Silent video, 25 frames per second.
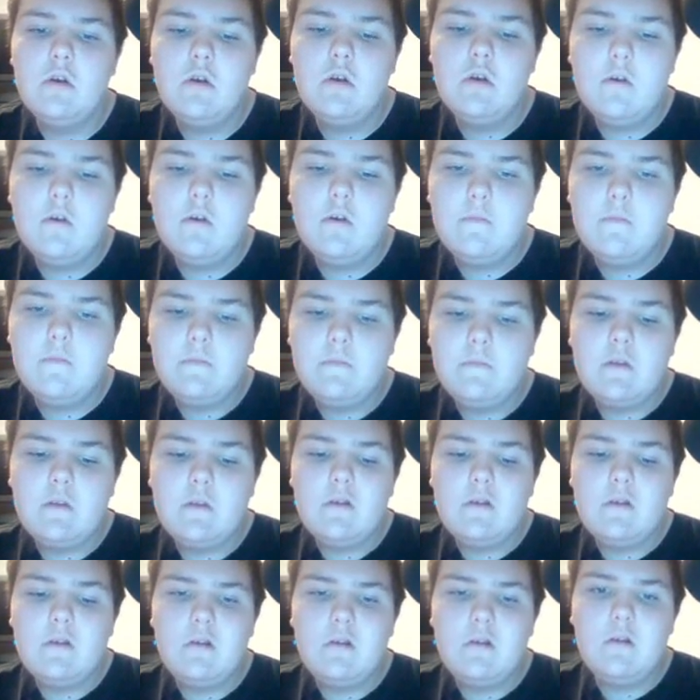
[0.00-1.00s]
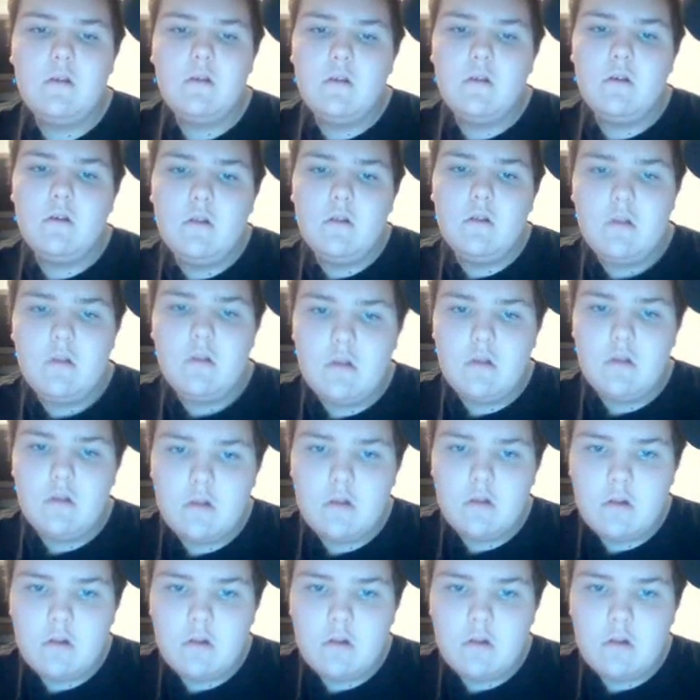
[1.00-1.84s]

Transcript: Nobody speaks.